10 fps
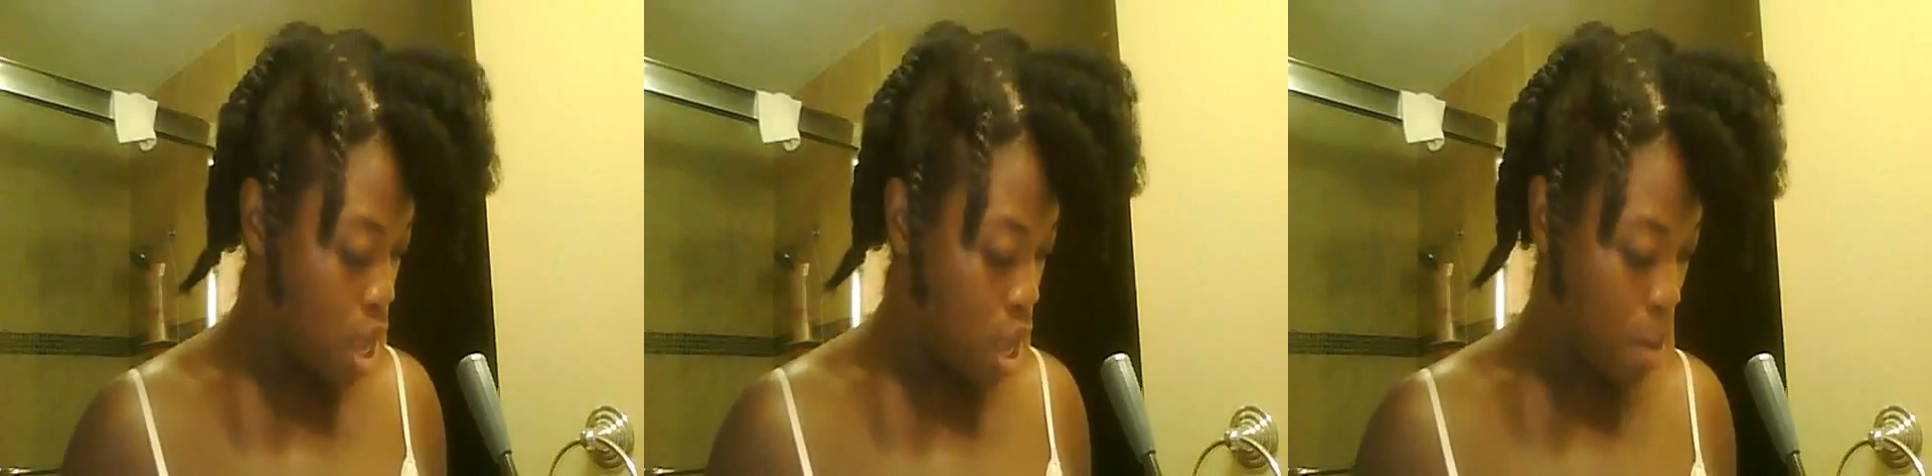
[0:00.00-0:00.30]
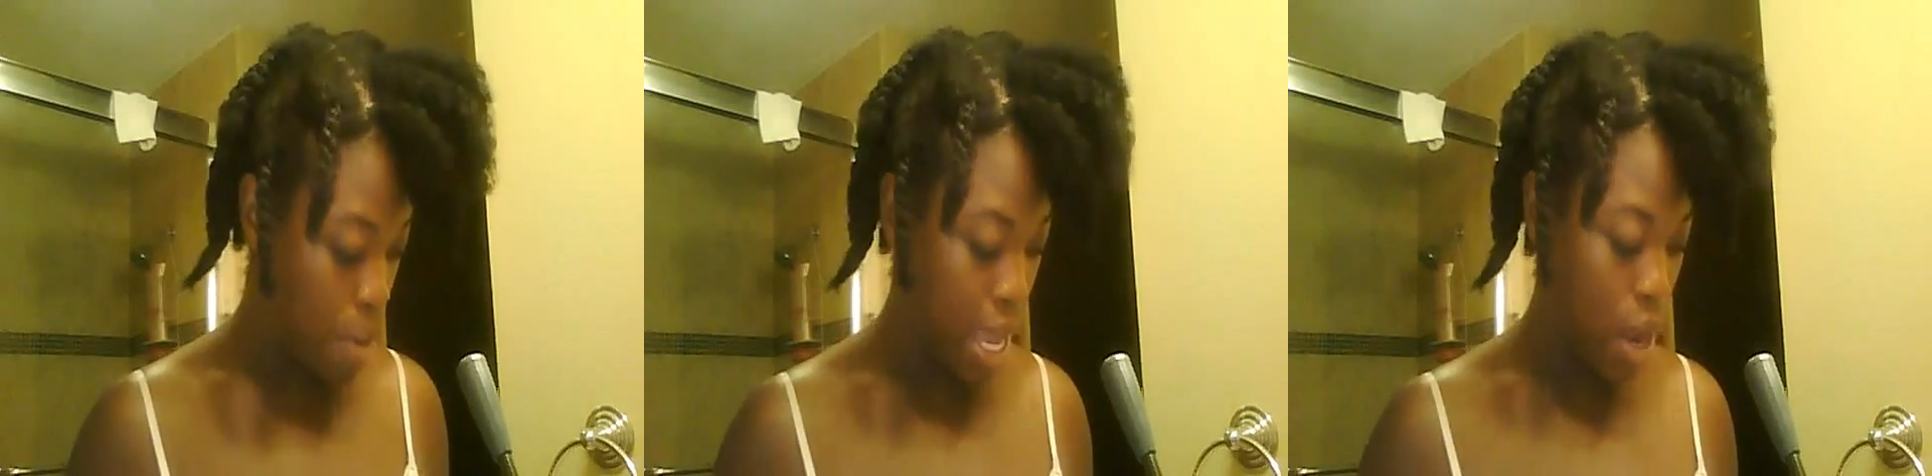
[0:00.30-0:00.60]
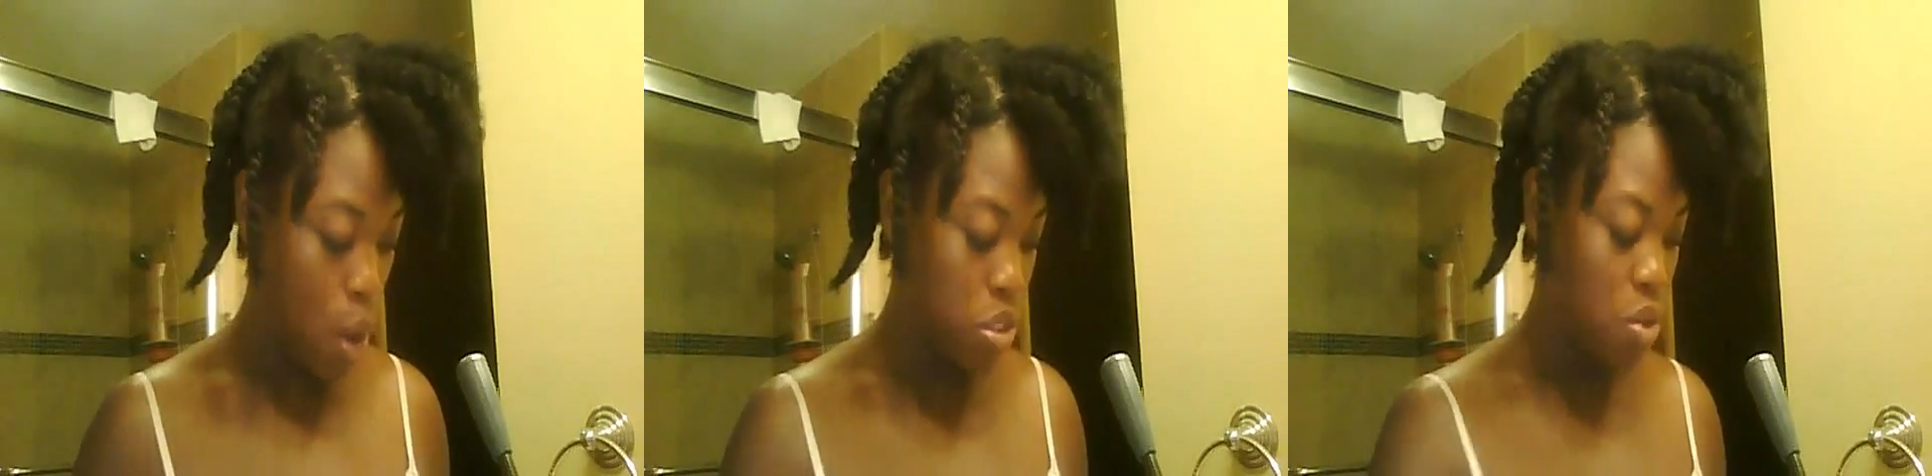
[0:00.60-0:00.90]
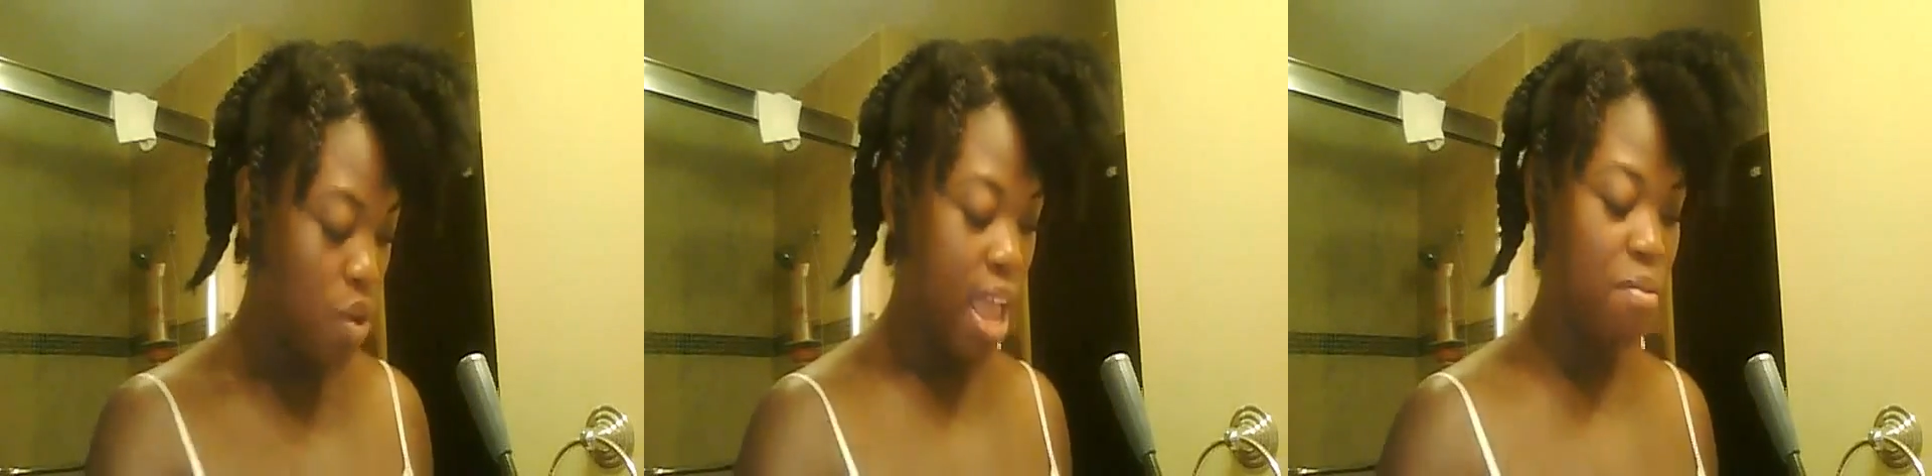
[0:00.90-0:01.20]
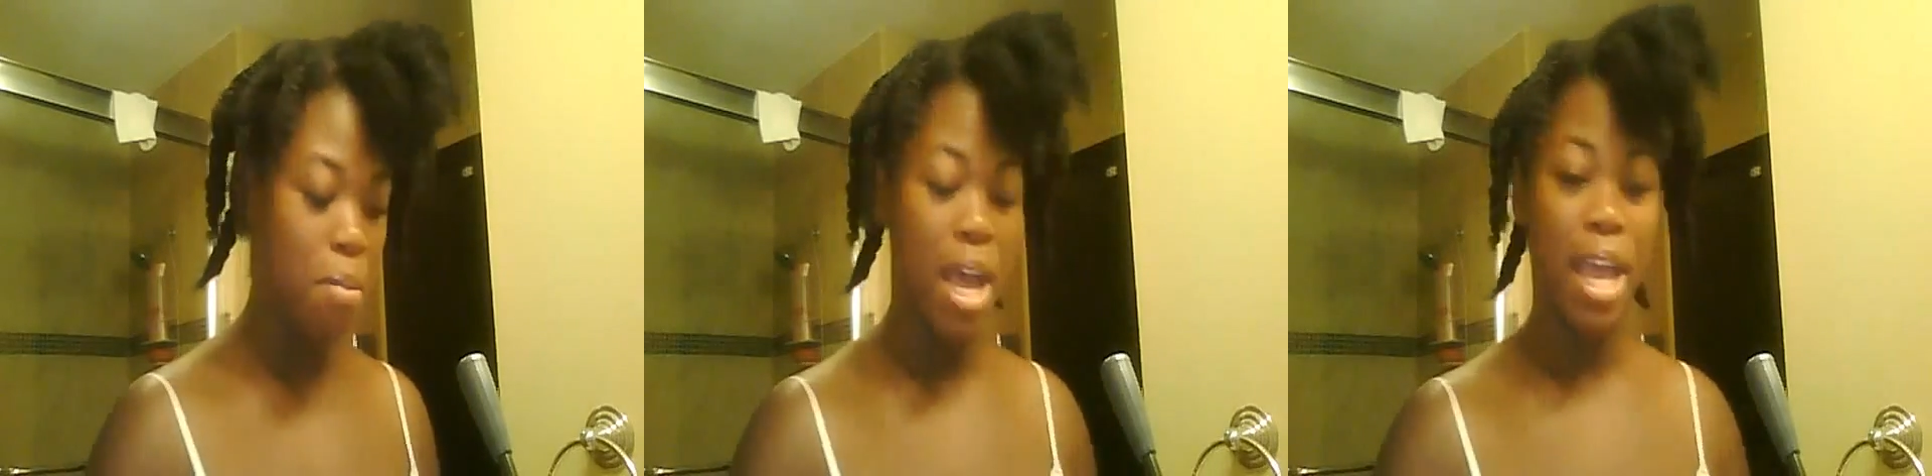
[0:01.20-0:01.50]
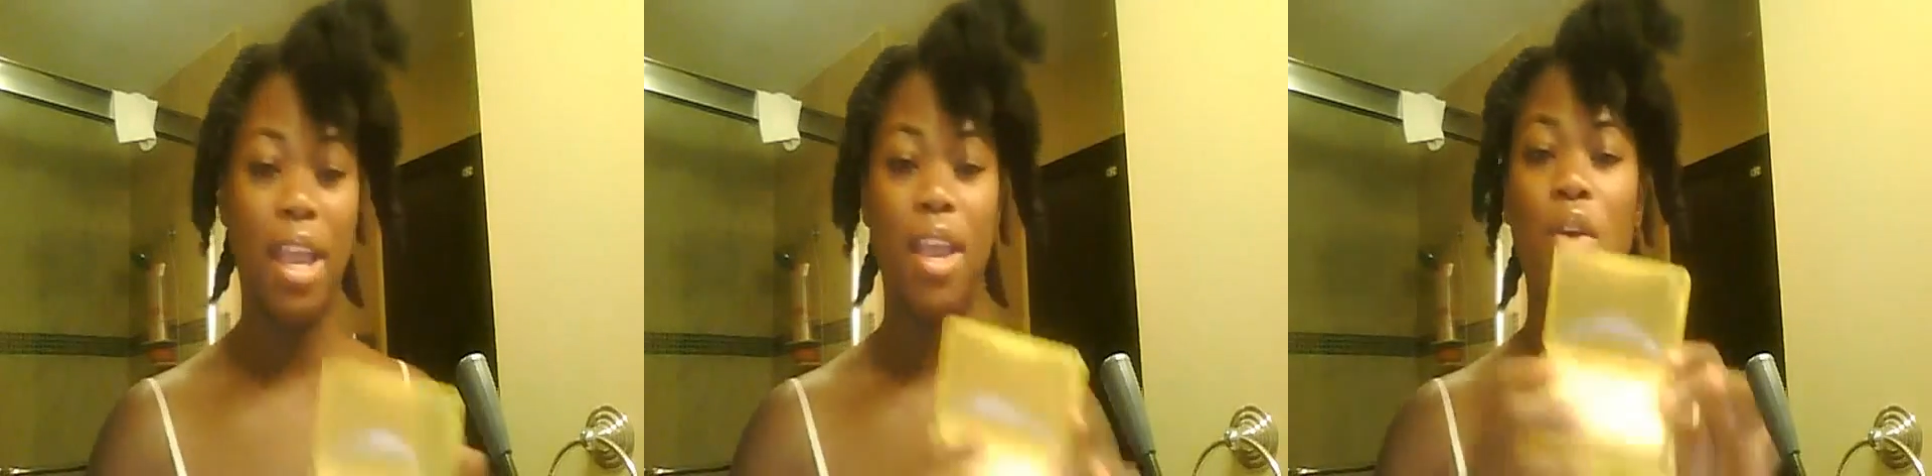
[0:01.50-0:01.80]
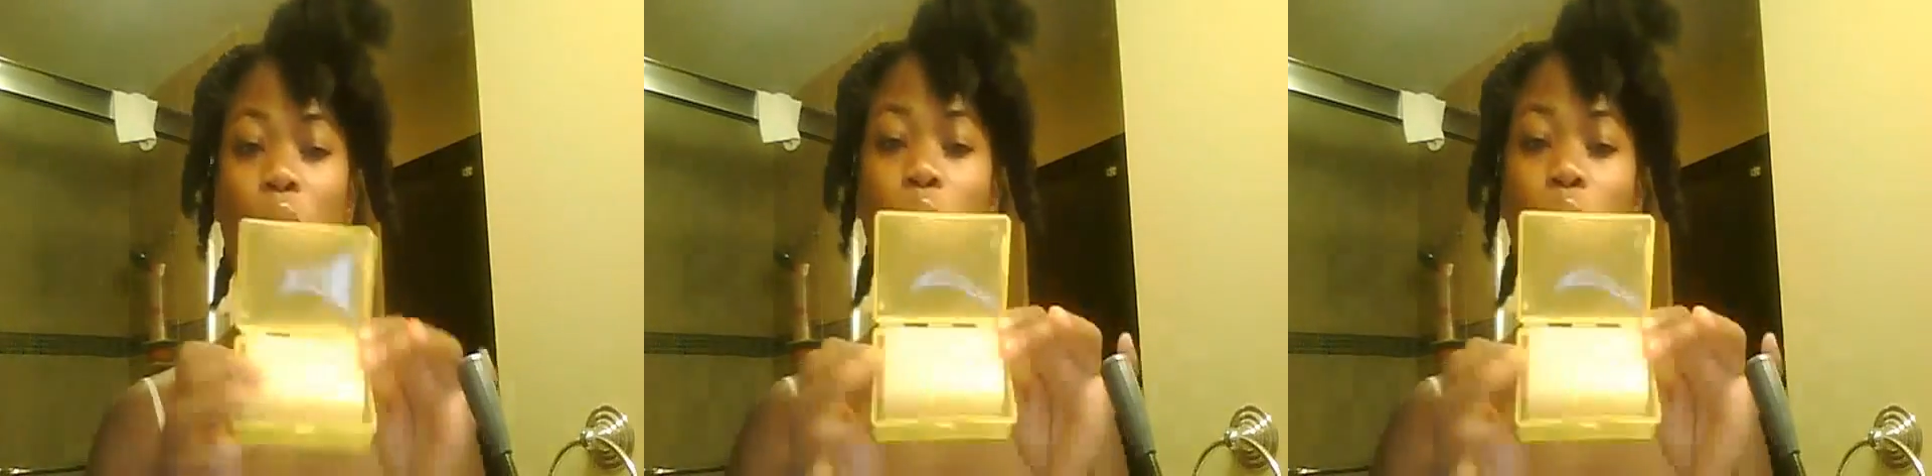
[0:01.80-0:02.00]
I also have my